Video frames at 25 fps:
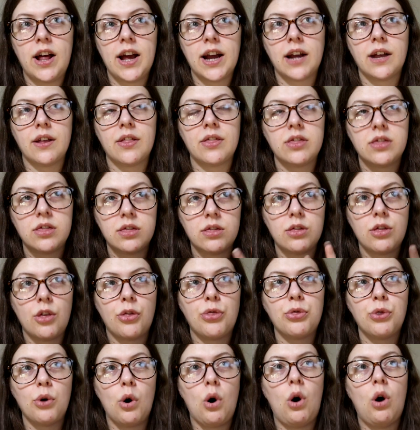like the
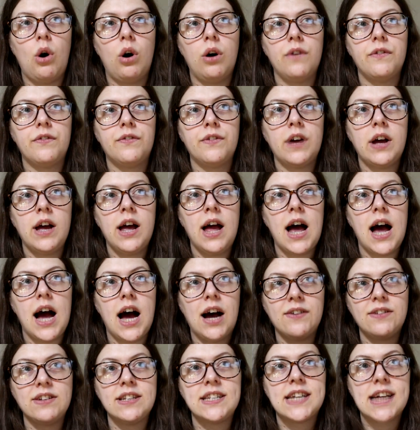thought of
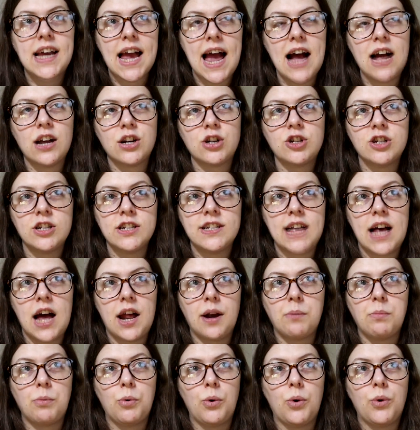having to catch this
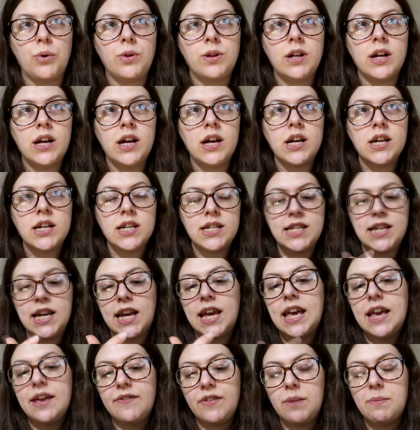animal, to
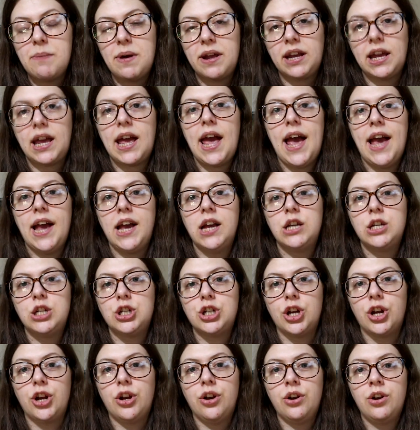give it
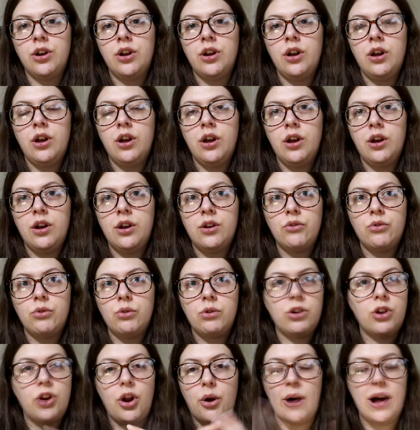medication,
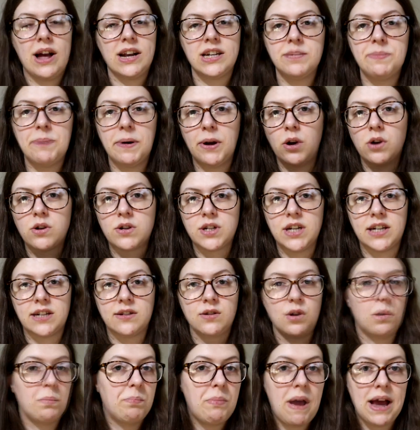you know,
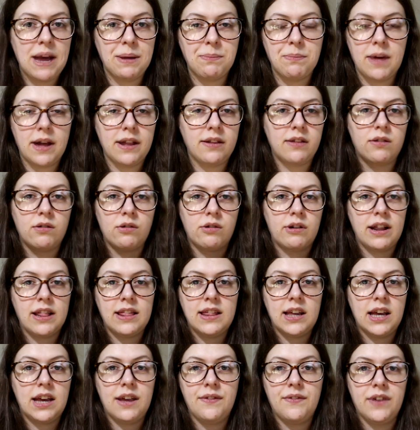antibiotics or pain meds or
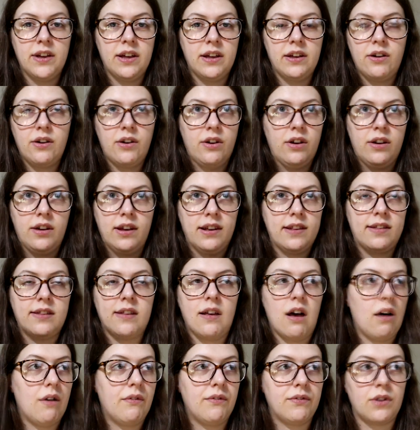anything if it hurt
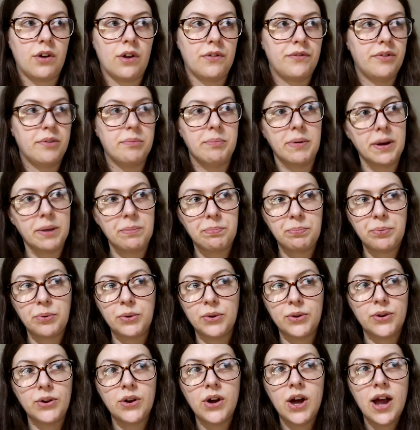itself, God forbid.
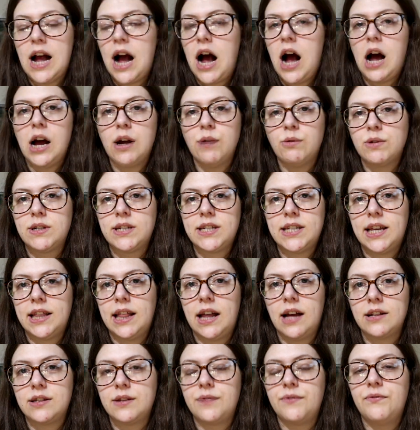But I would see
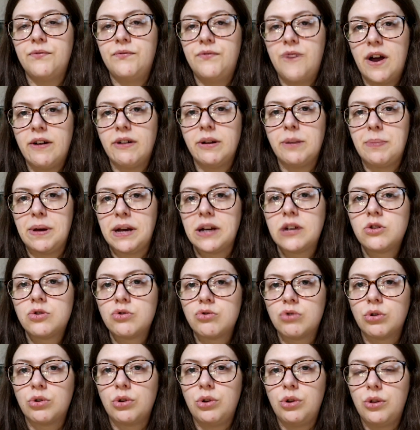that as a very big
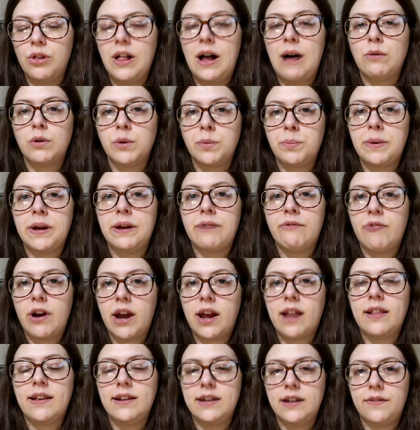struggle. That would be
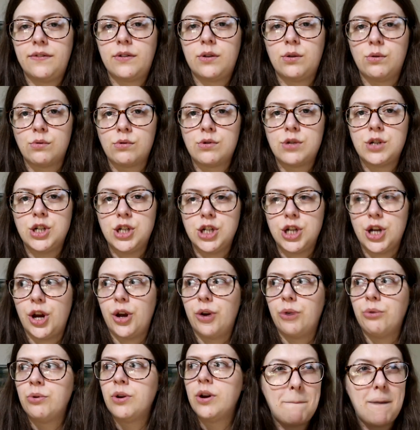really difficult to
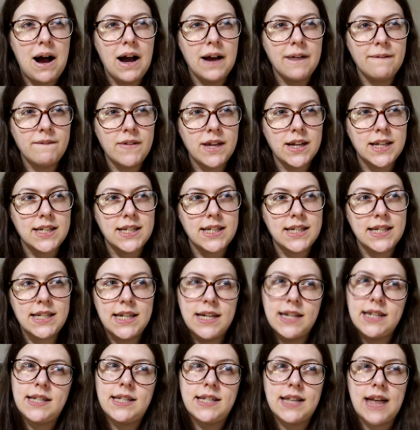do. My vets
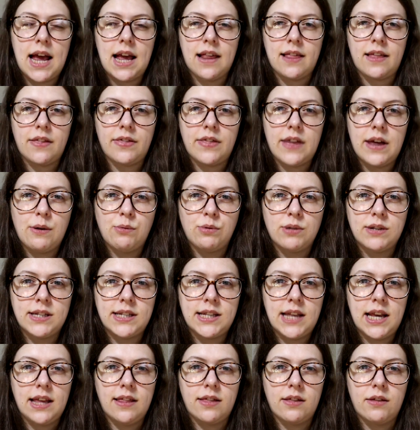did say that they would
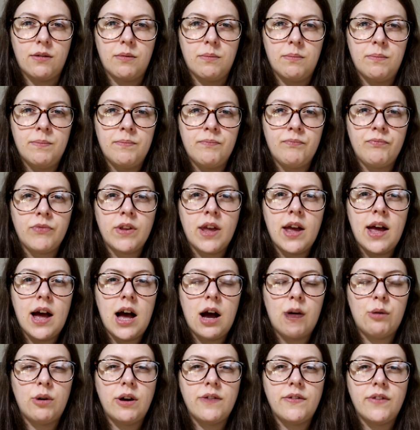see them.
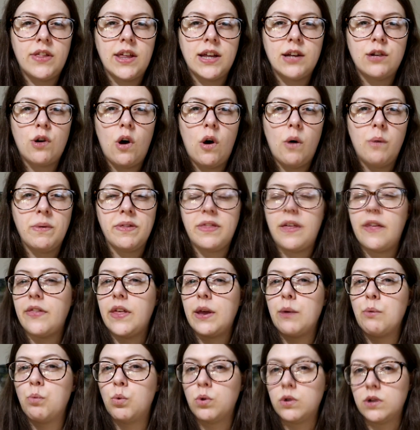However, they told me that
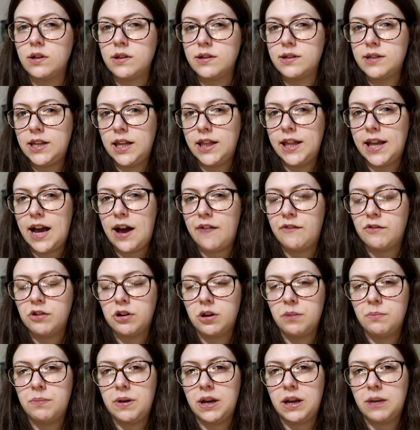they wouldn't see the
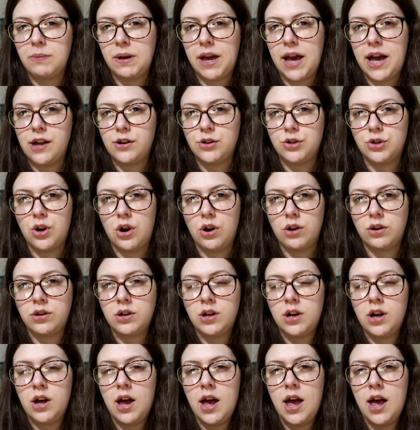African pygmy hedgehog